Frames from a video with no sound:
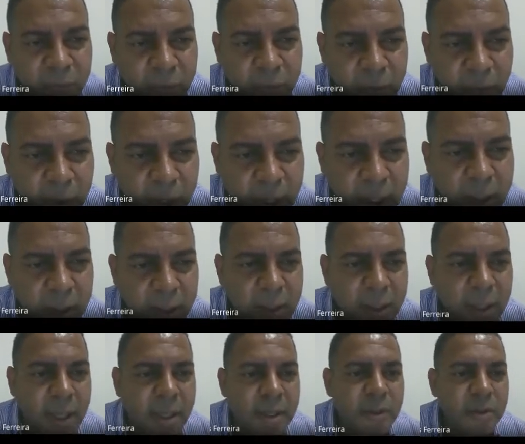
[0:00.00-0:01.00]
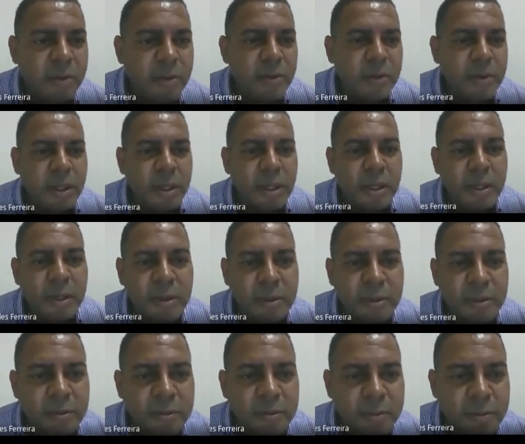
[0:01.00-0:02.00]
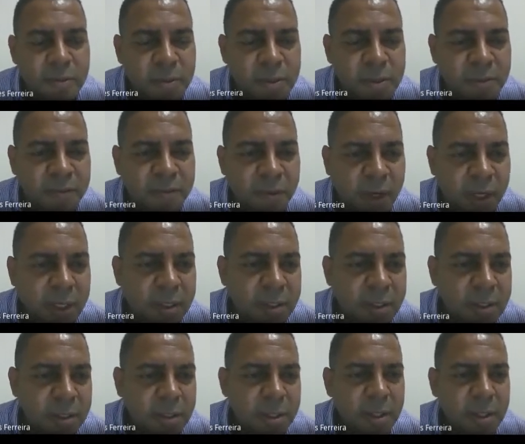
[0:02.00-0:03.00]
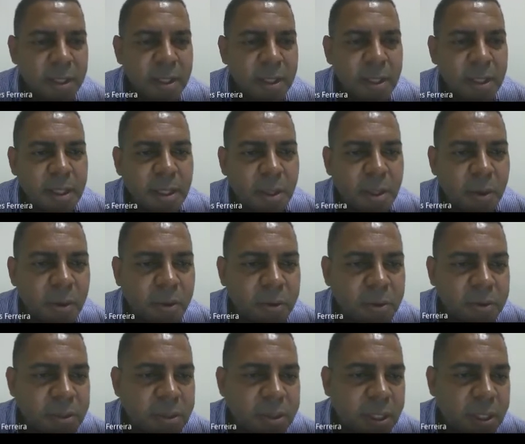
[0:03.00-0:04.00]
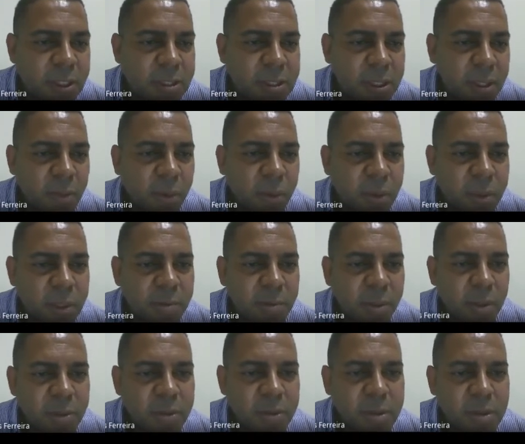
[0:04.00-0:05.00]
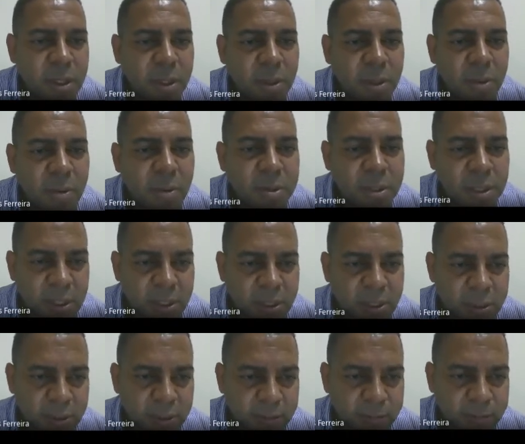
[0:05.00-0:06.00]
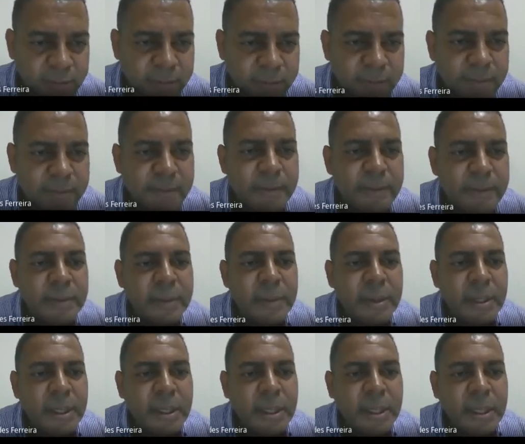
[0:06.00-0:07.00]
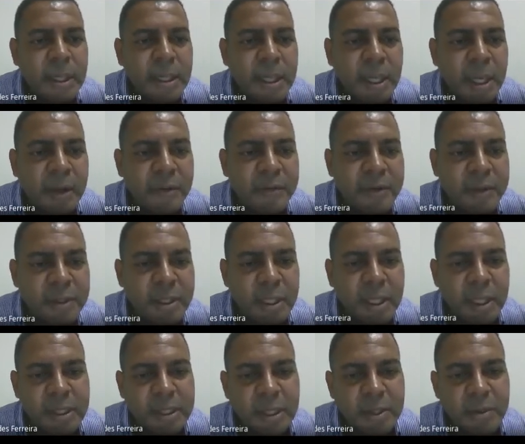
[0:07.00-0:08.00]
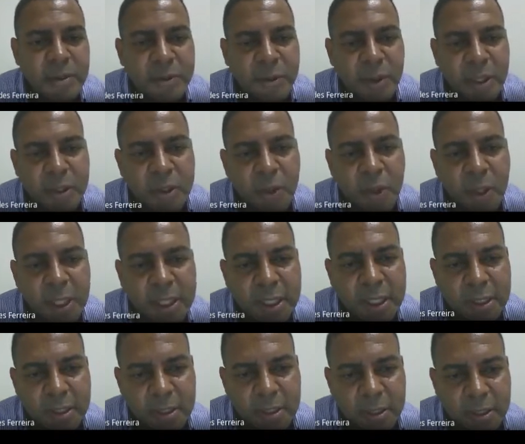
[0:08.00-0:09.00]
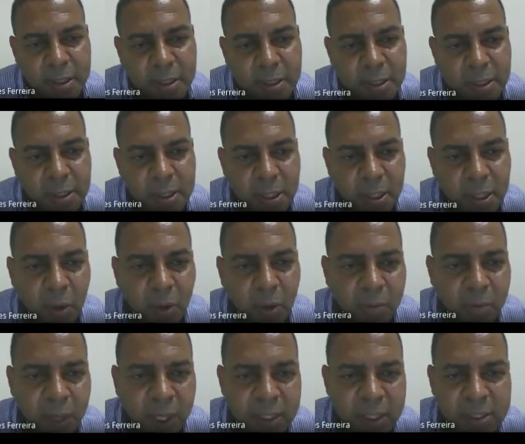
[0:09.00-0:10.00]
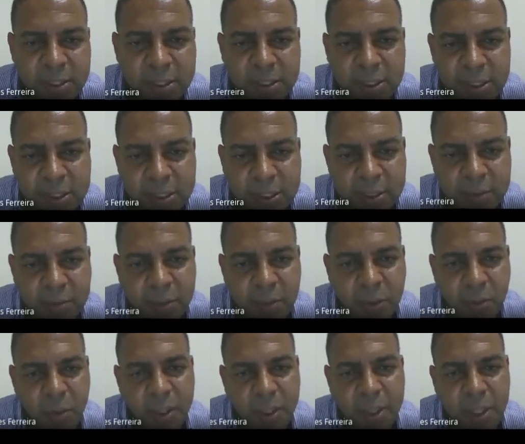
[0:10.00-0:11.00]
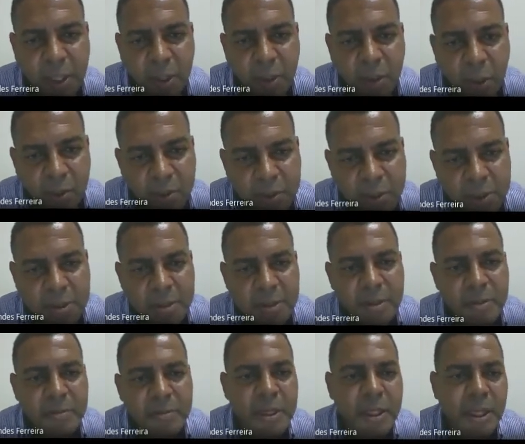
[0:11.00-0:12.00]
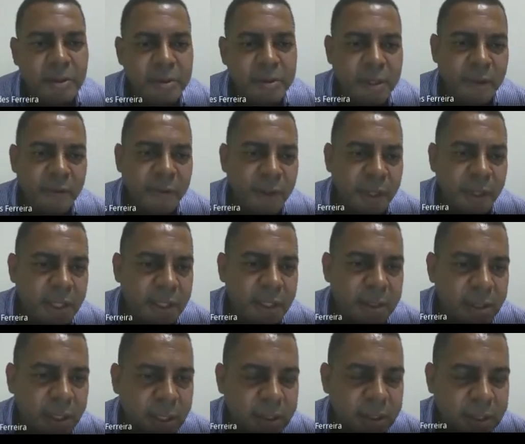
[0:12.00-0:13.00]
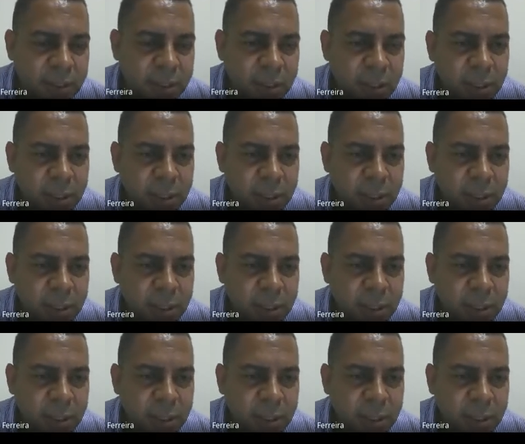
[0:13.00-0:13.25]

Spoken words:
quickly, I will define or say some word about economic science. After that, I try to link complex system with economics, because I think that